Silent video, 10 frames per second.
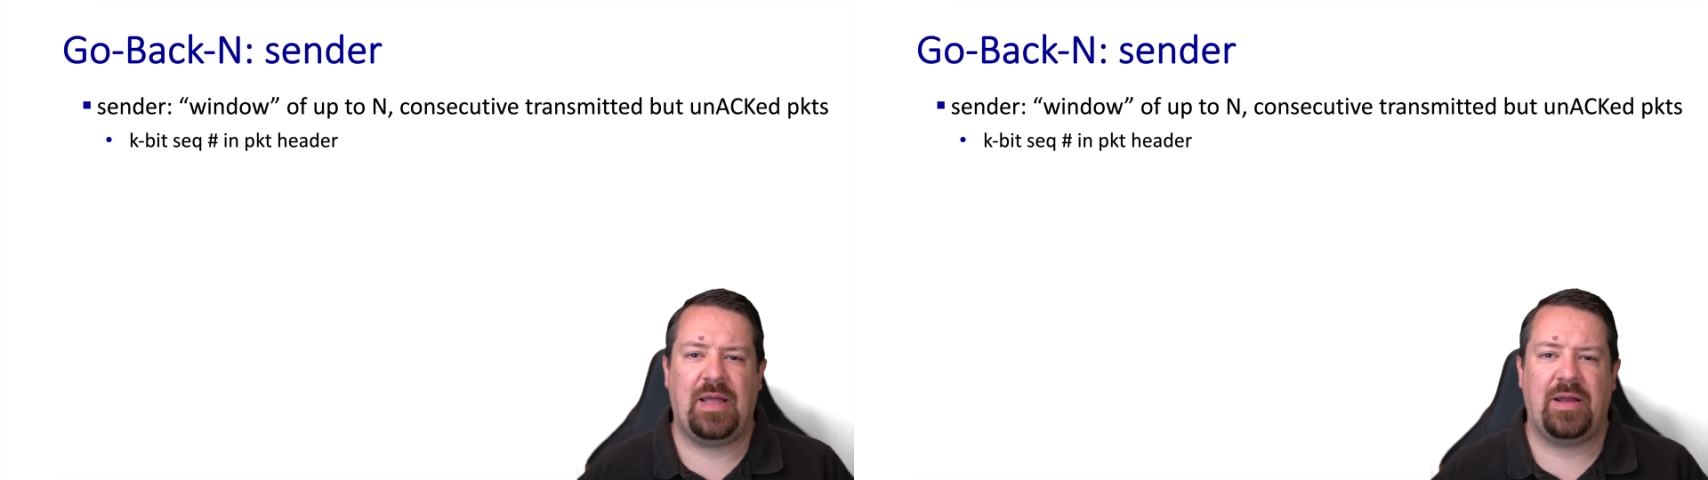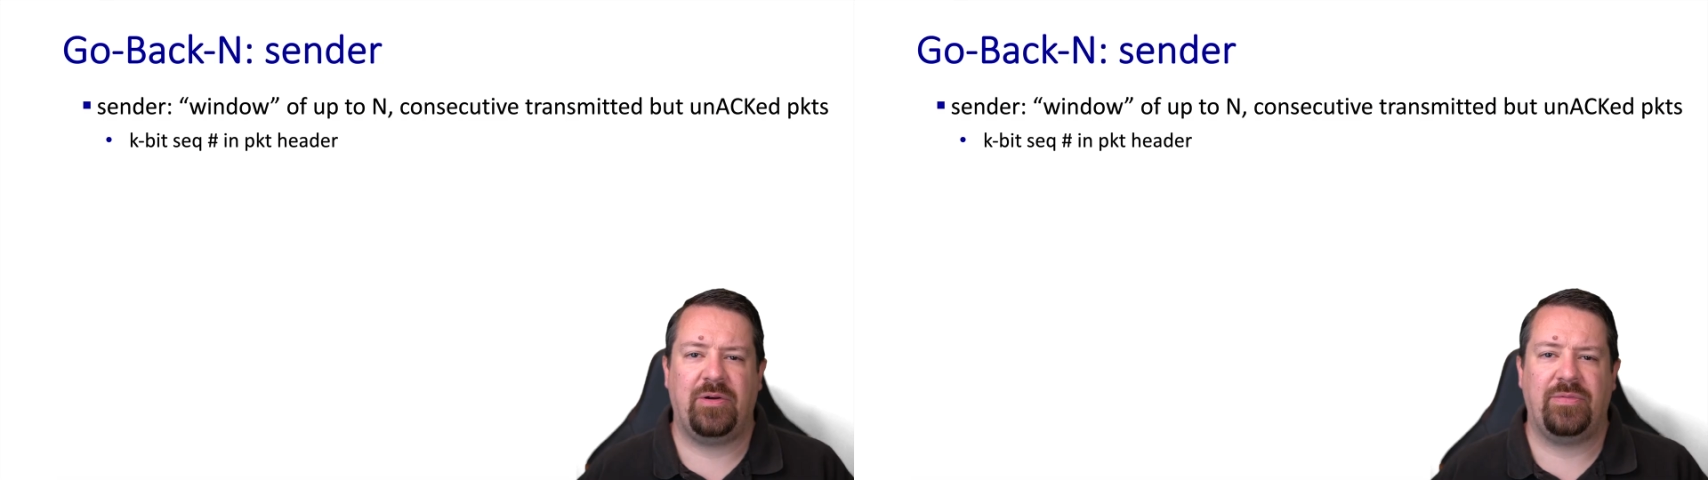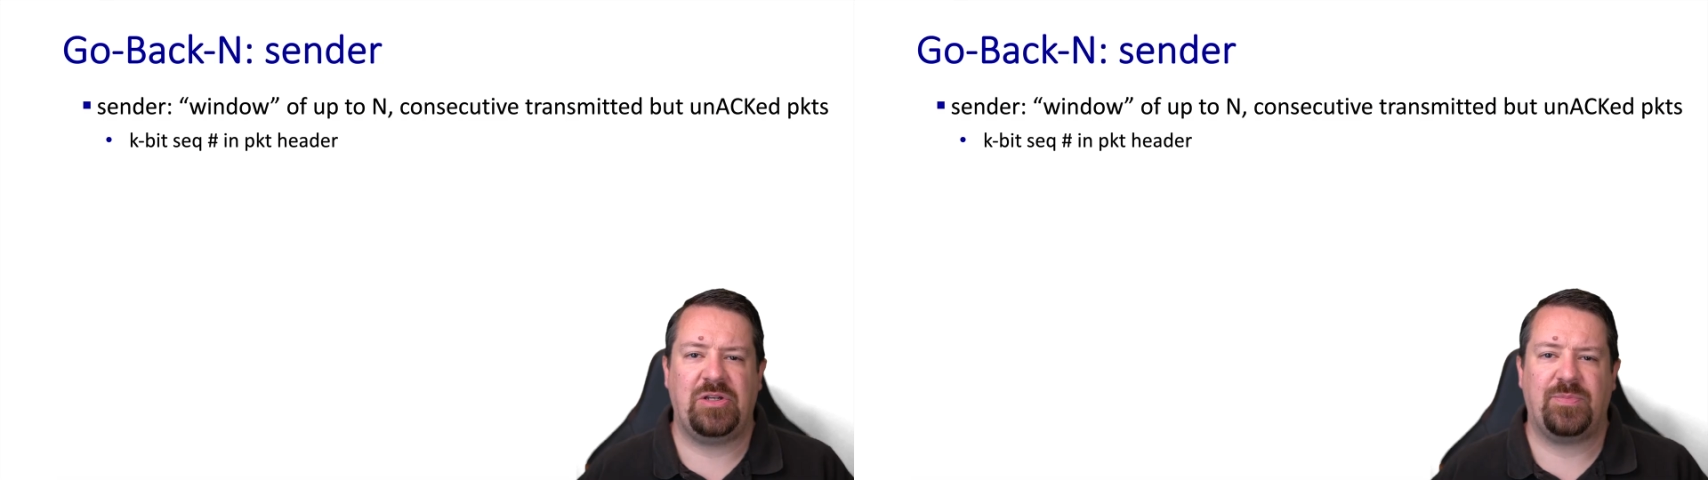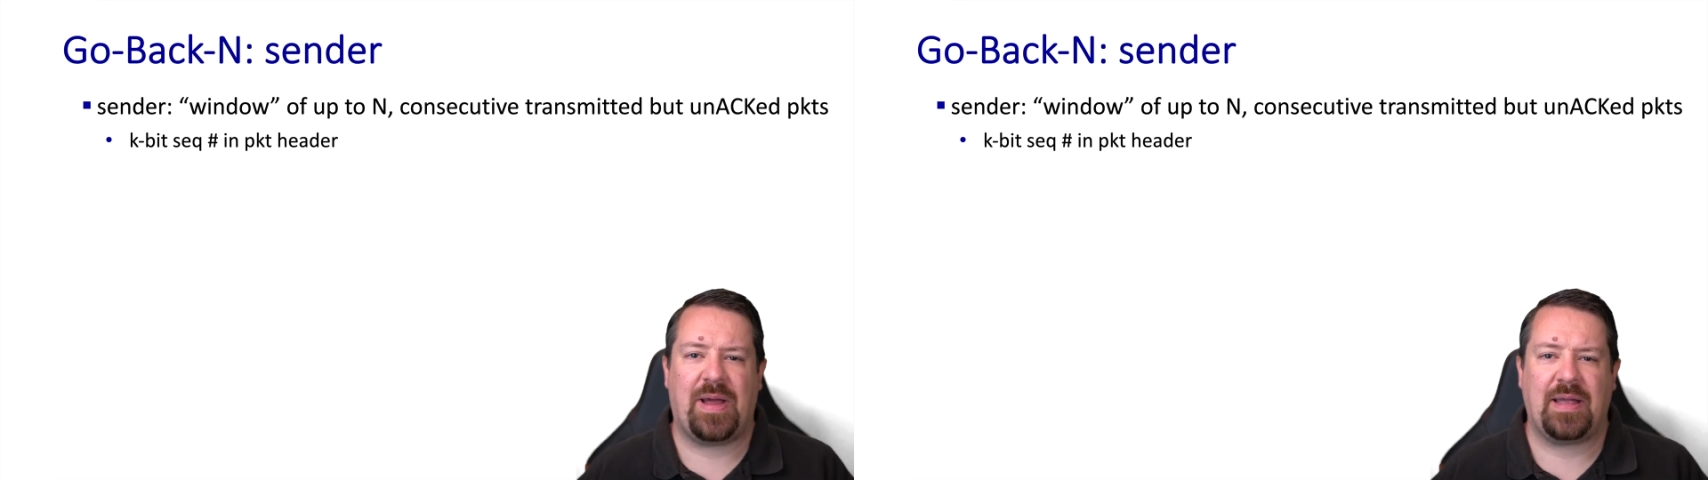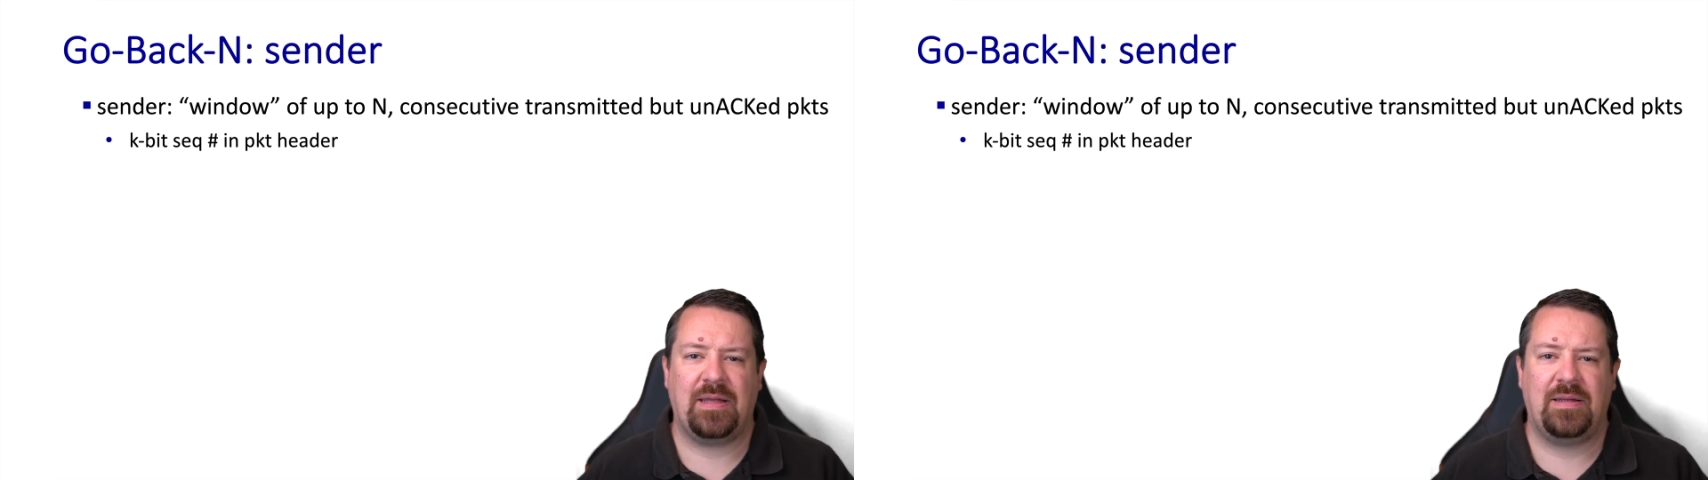the header of each
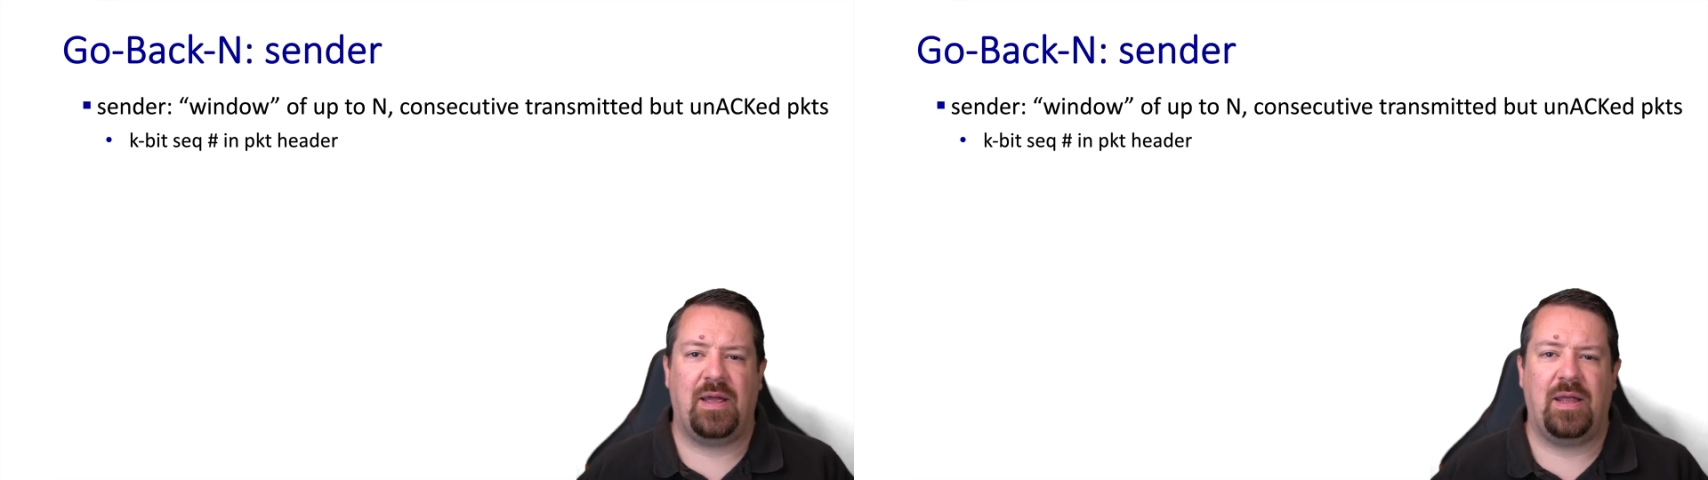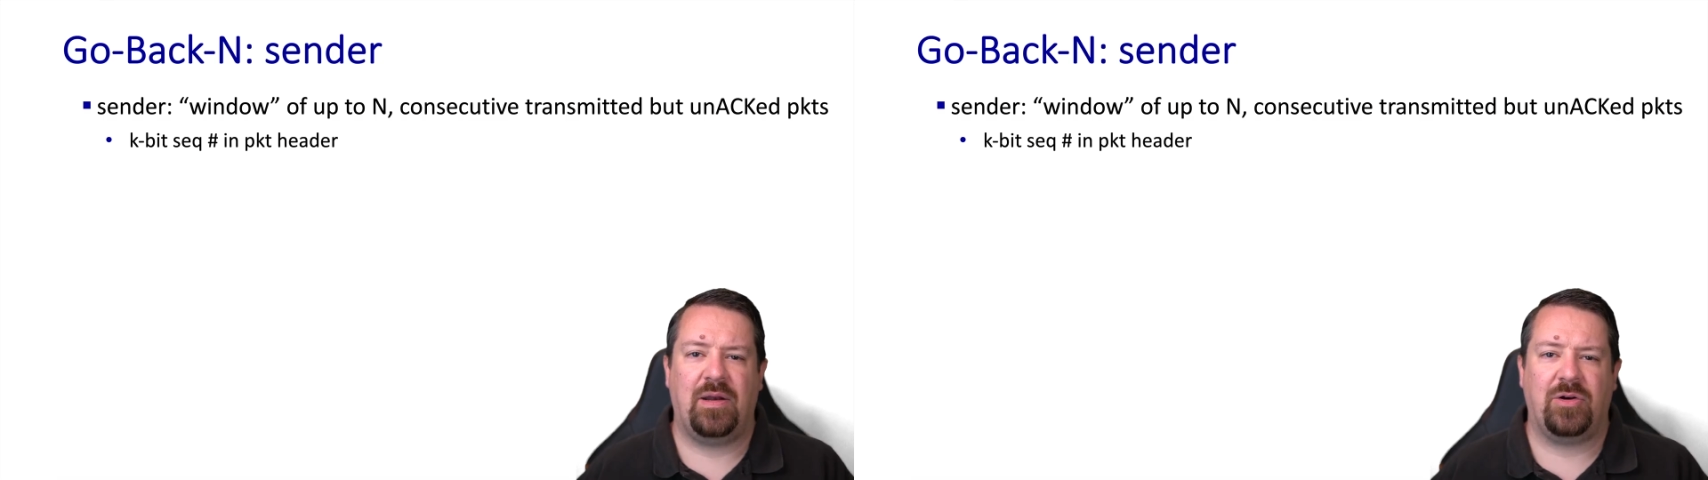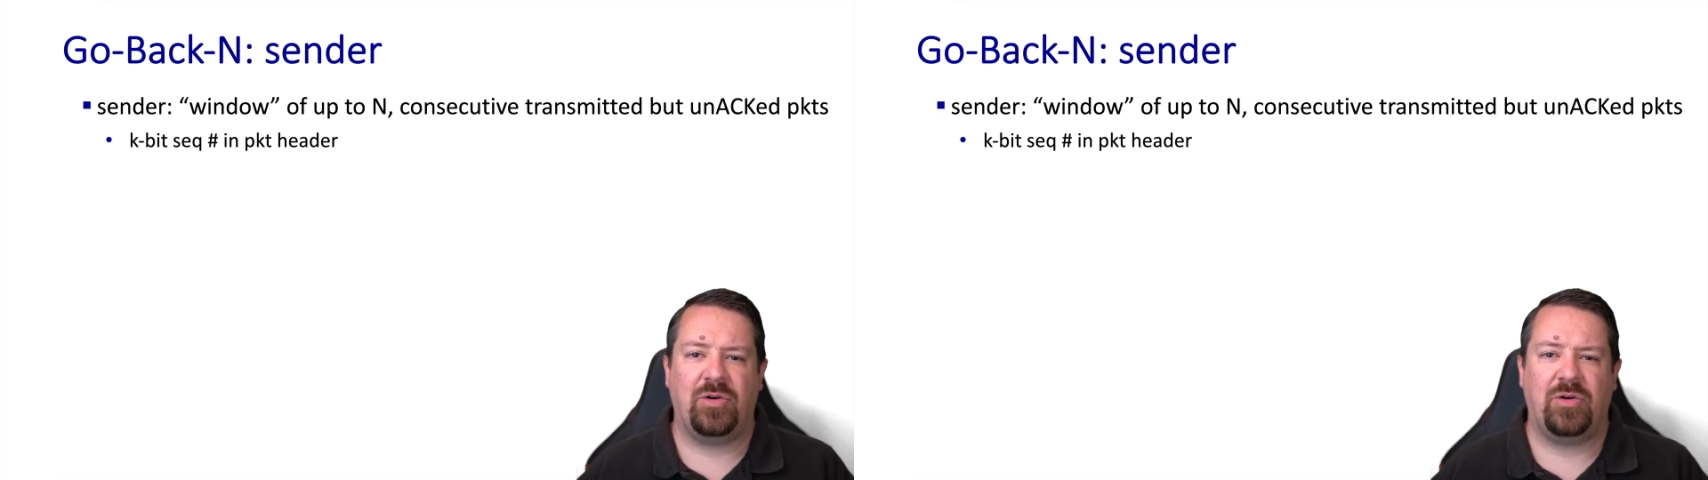packet, and our